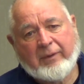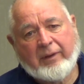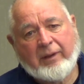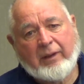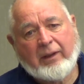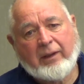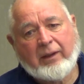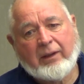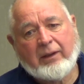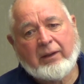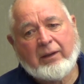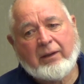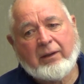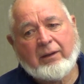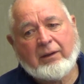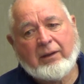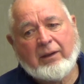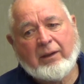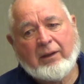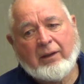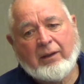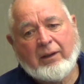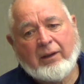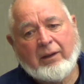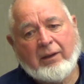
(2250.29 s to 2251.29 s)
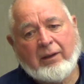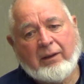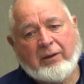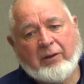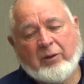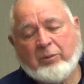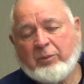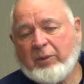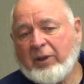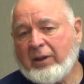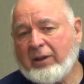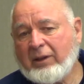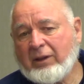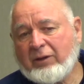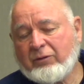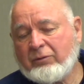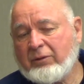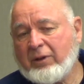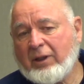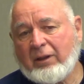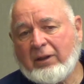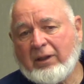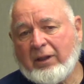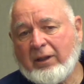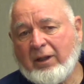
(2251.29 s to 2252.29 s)
And to me, that's
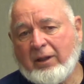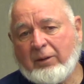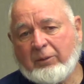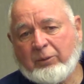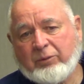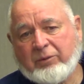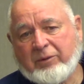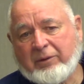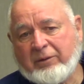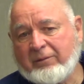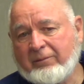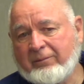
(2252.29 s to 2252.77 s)
not an option.